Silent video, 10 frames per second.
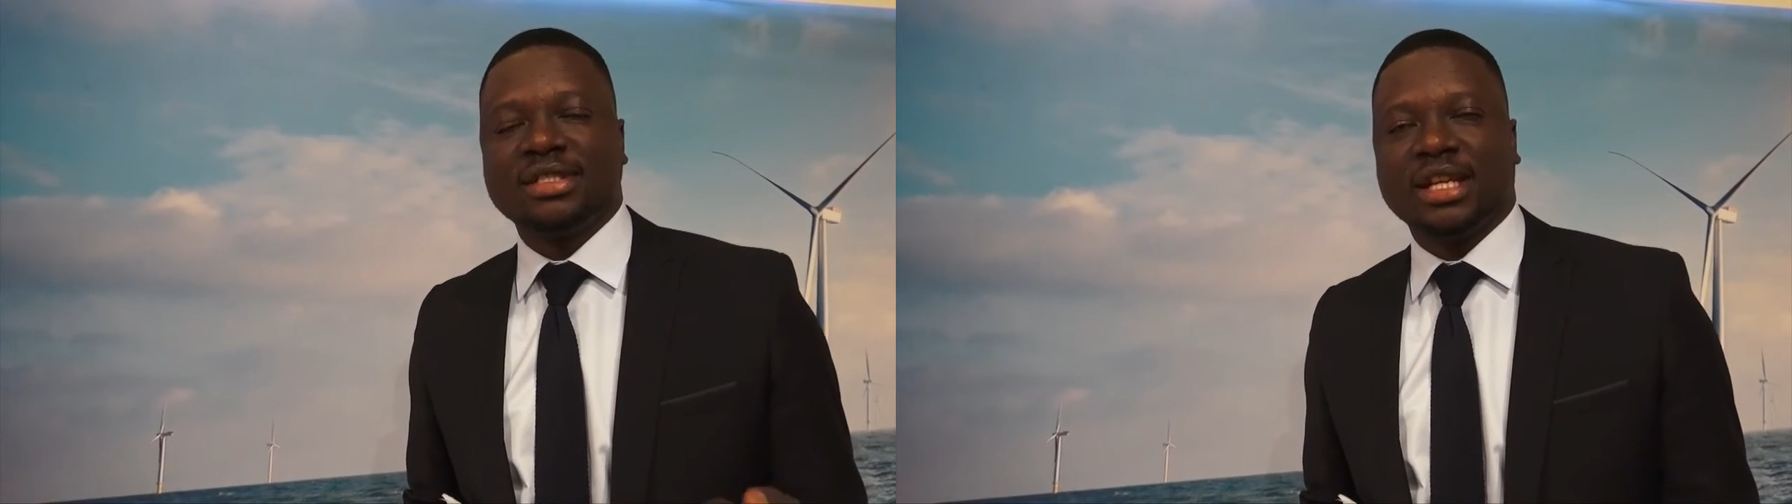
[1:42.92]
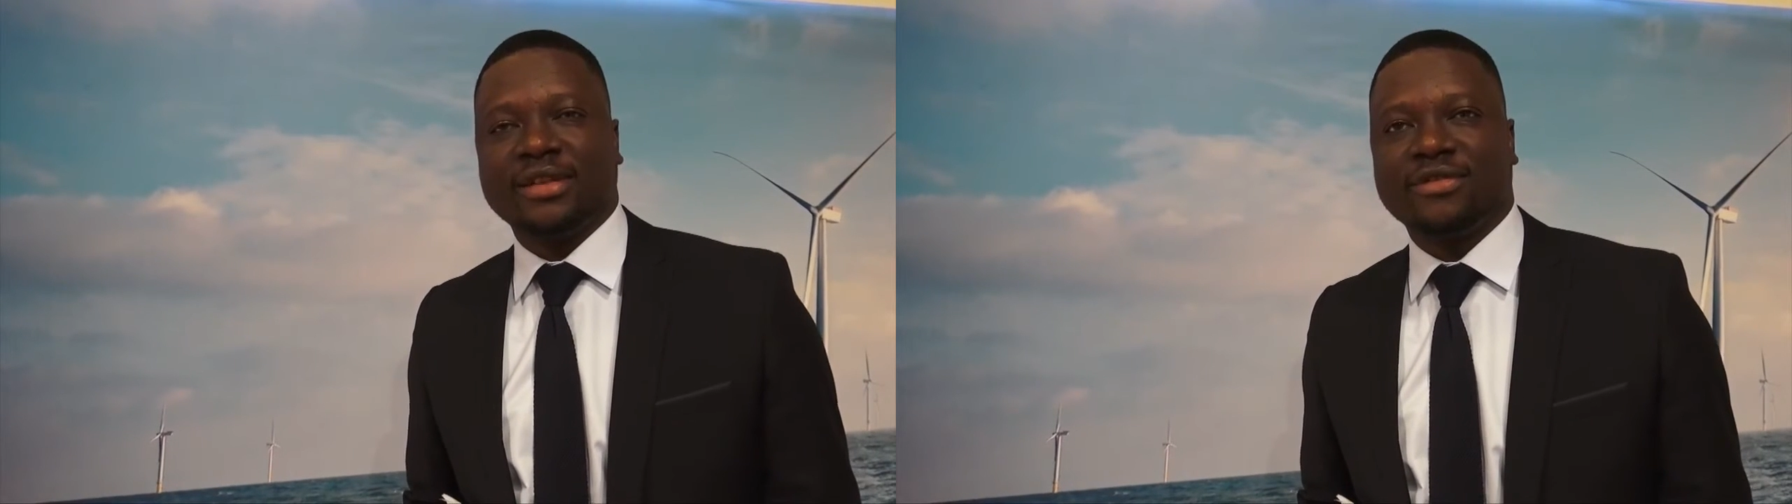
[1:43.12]

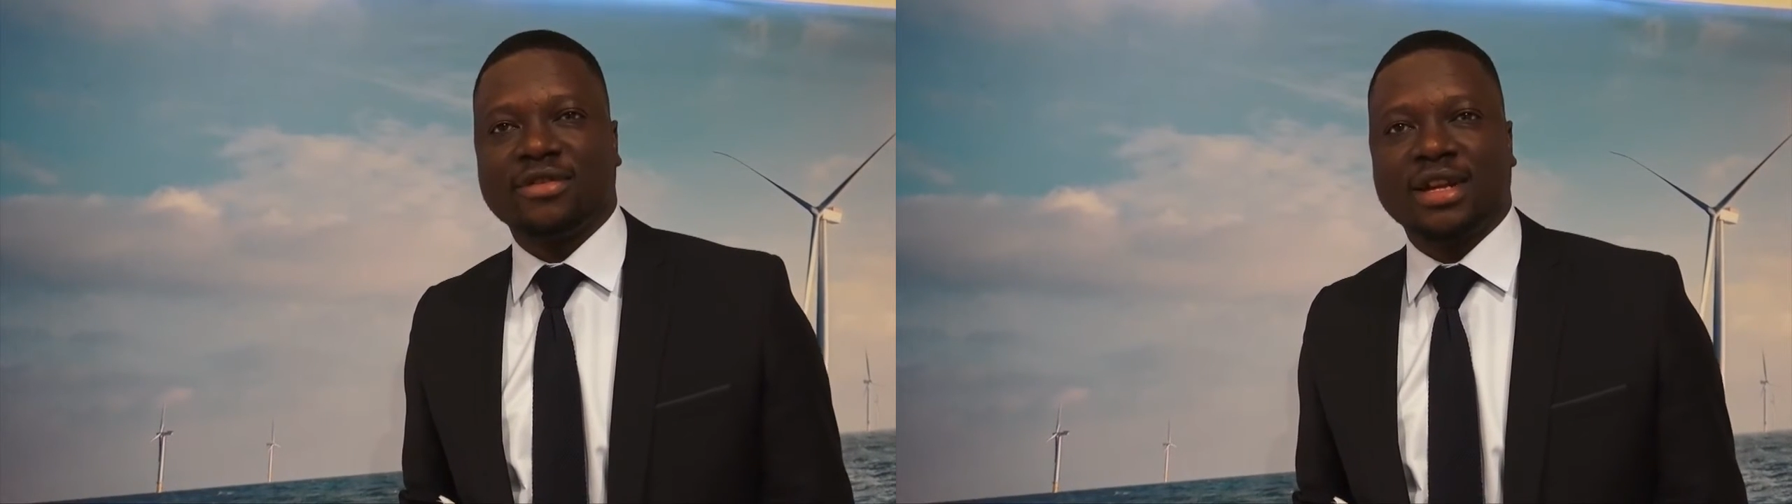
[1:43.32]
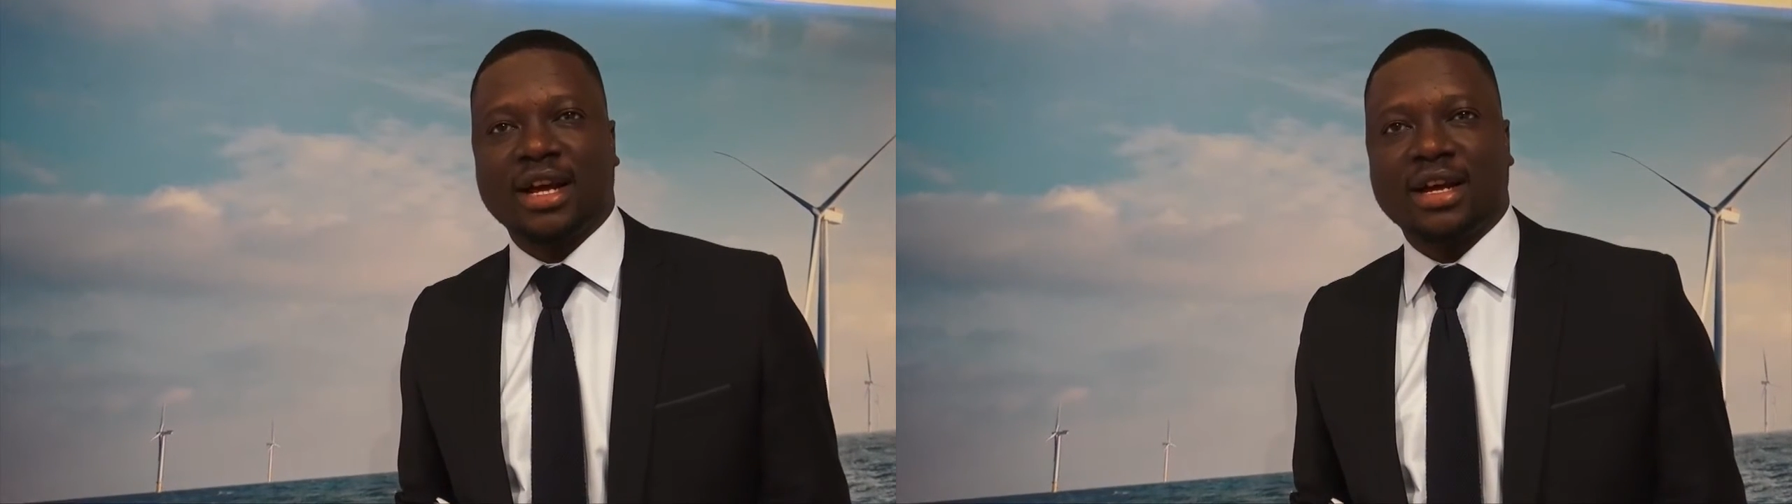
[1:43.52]

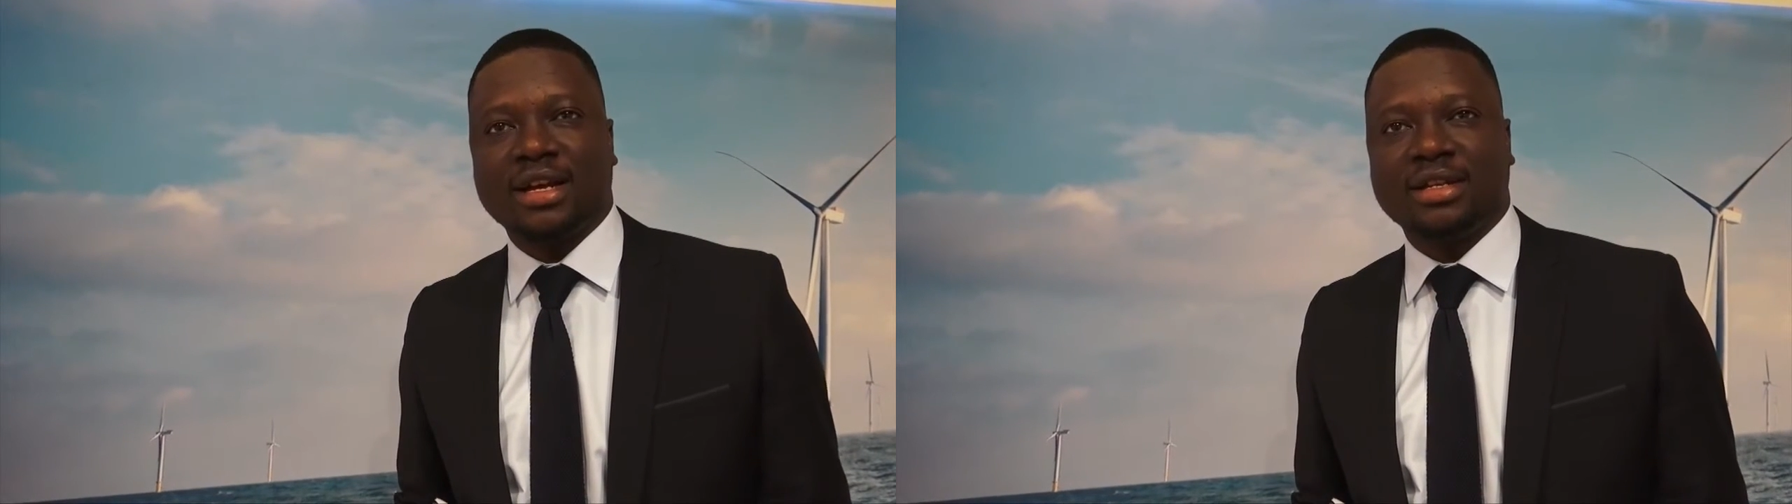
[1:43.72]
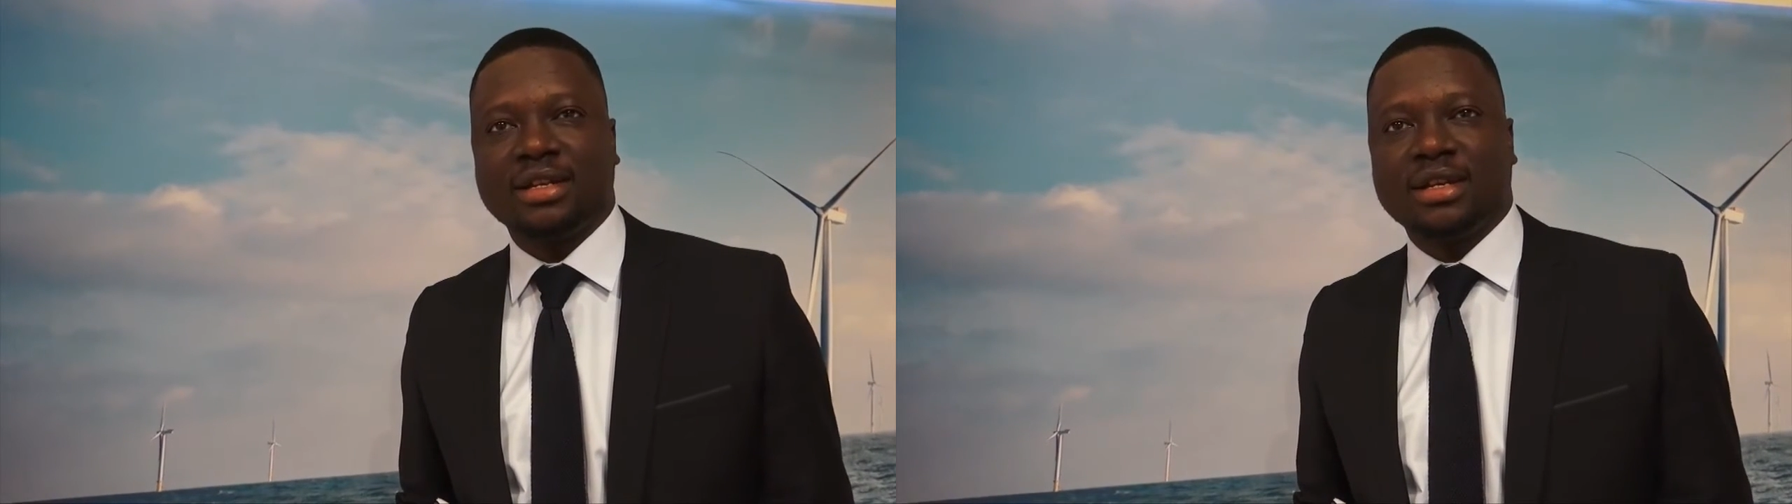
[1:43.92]
telephone
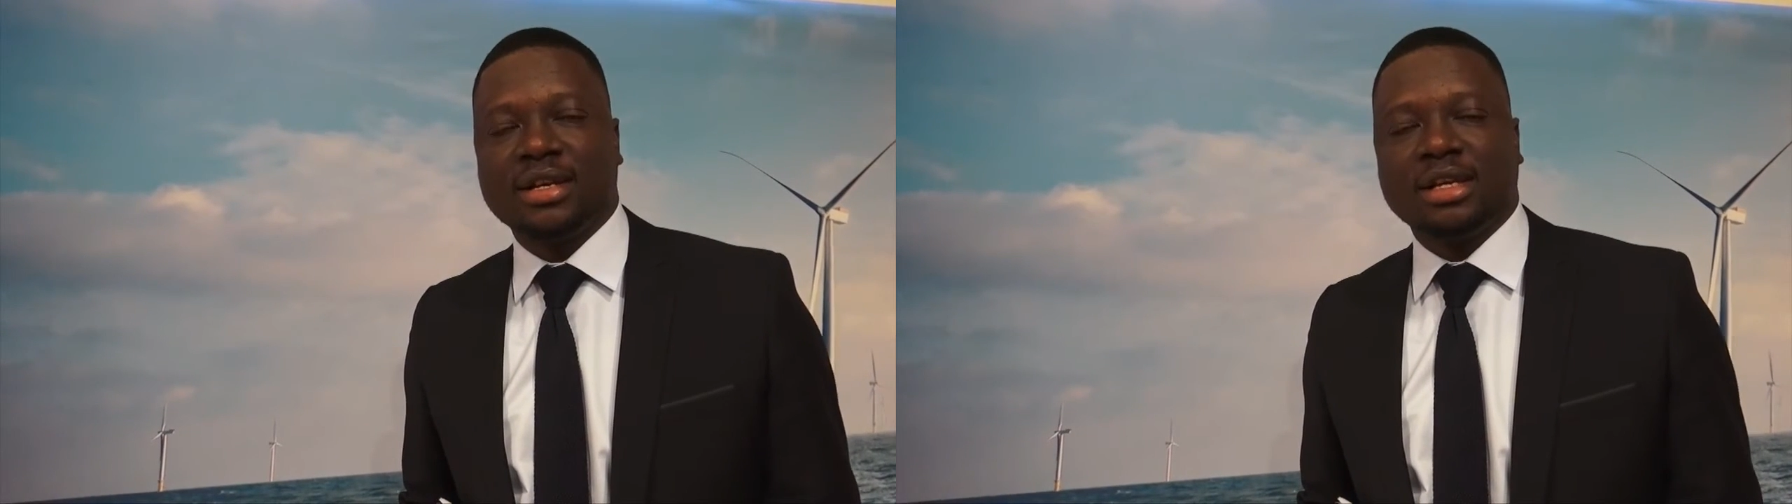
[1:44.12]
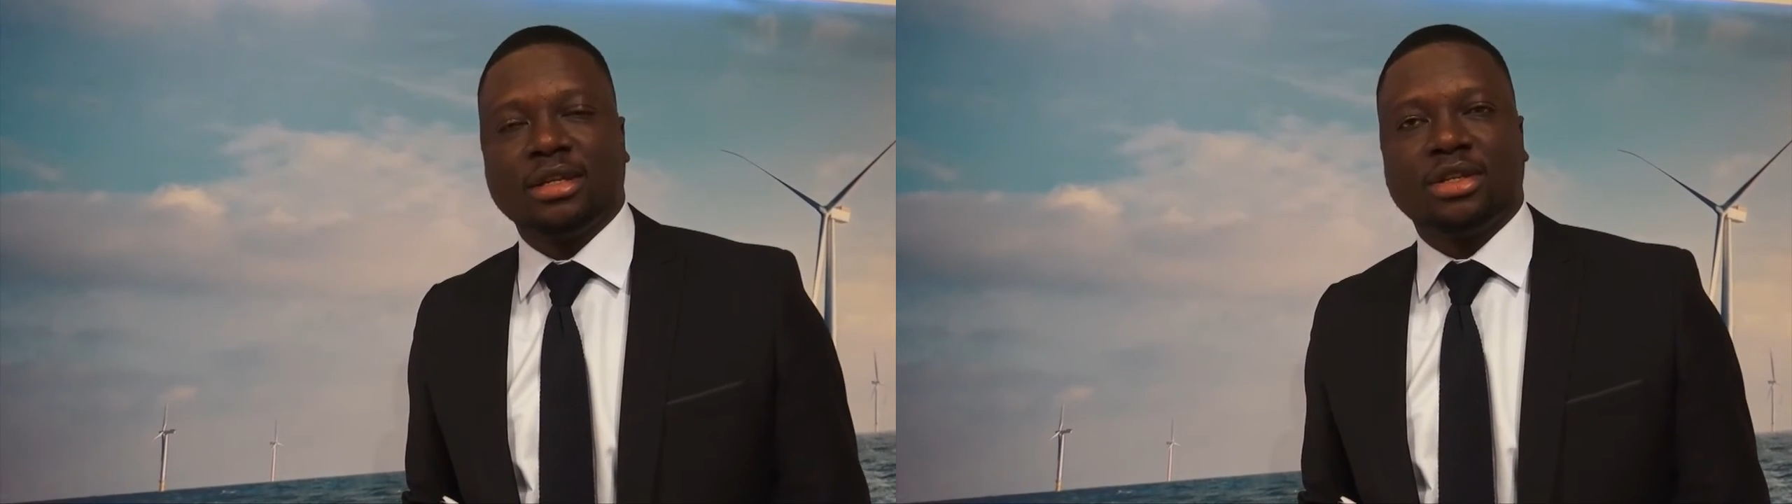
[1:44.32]
line.
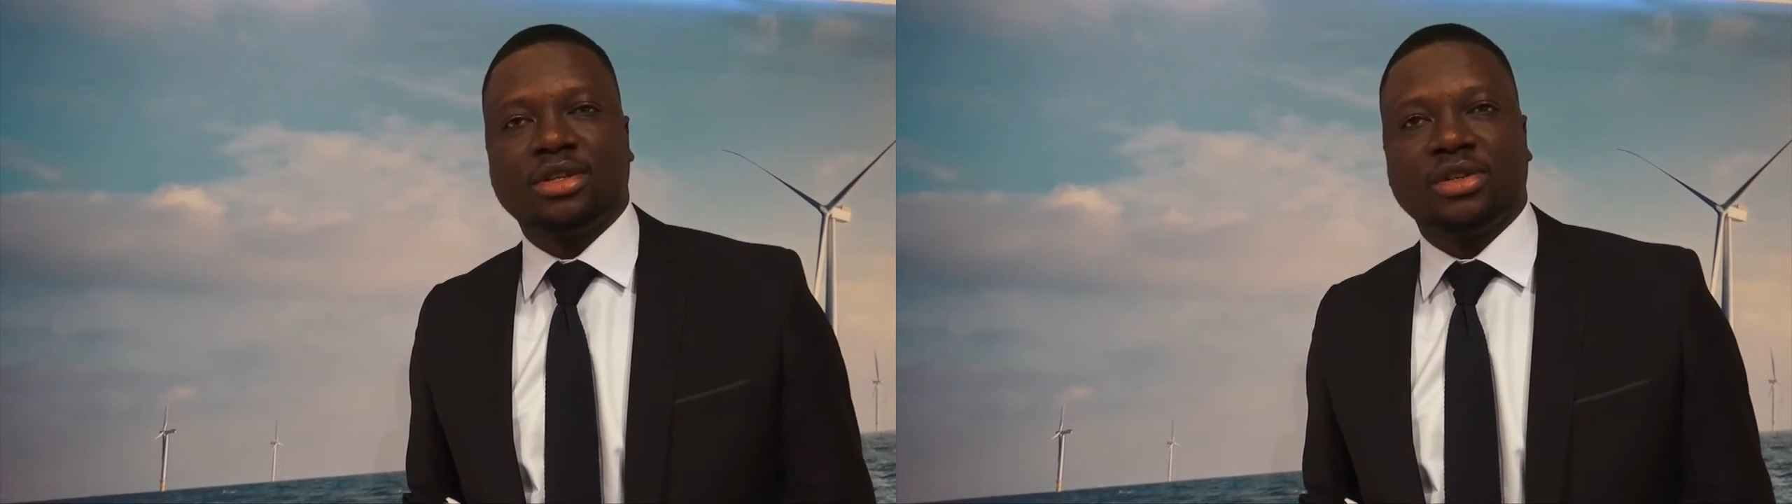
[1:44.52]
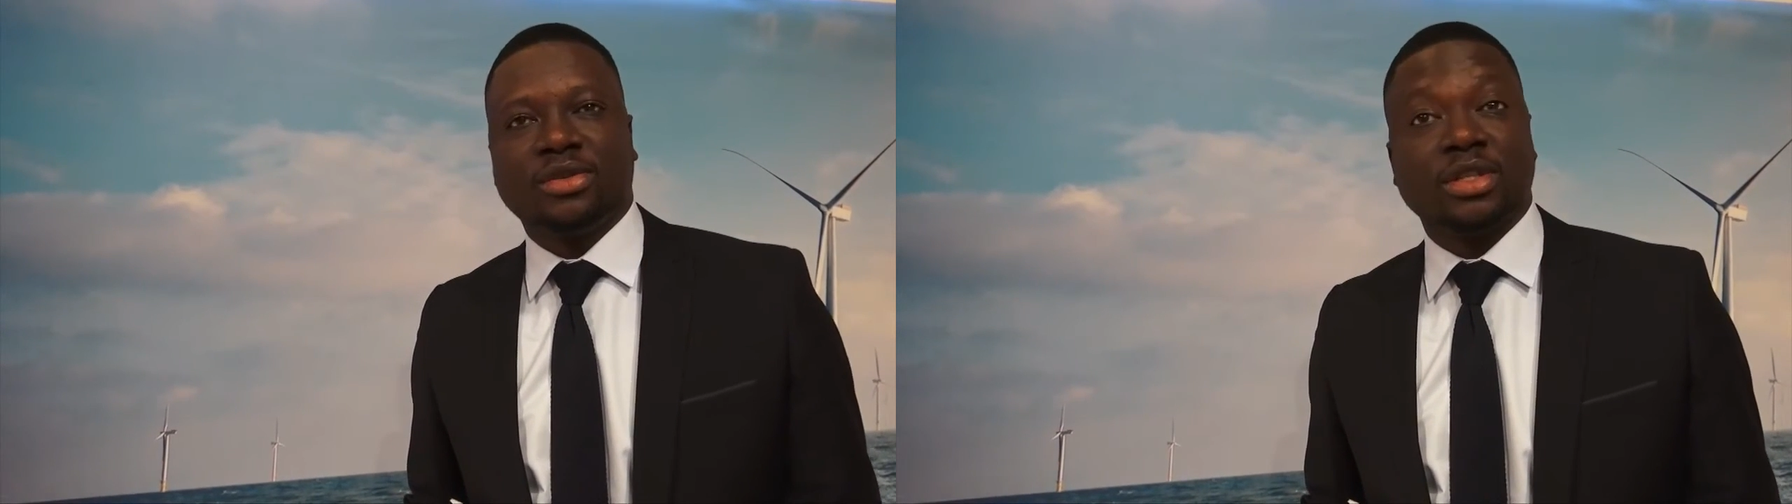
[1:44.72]

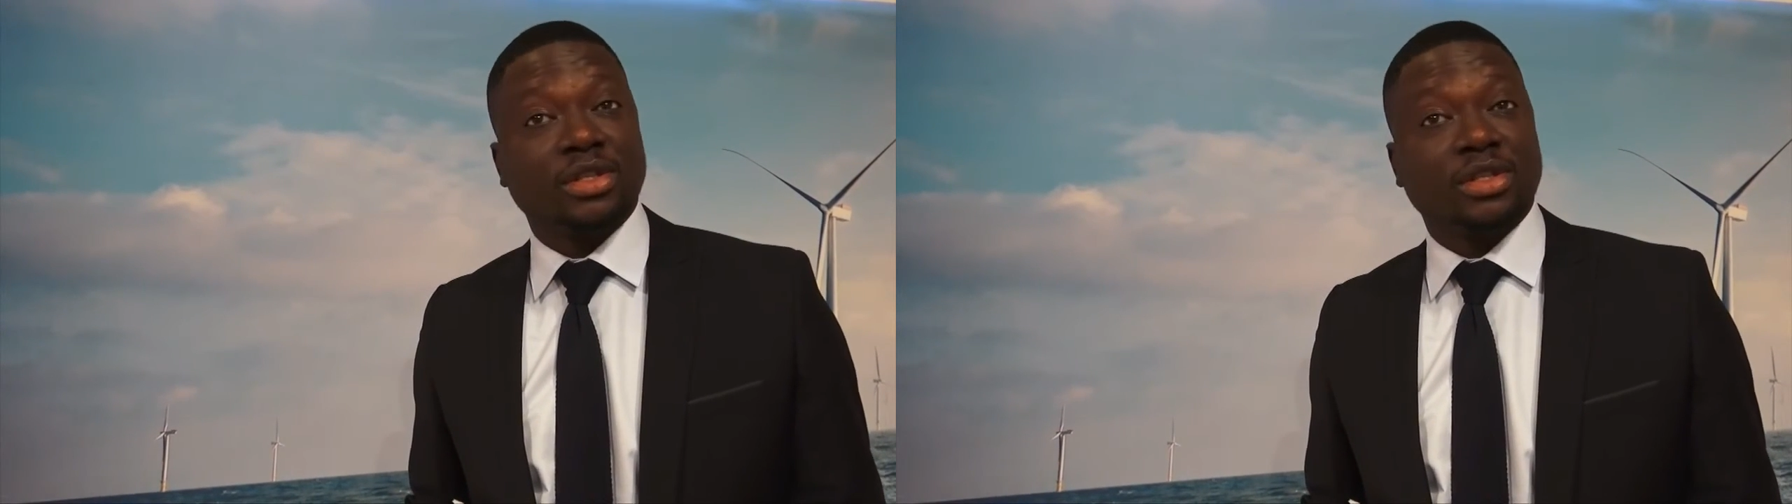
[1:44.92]
It was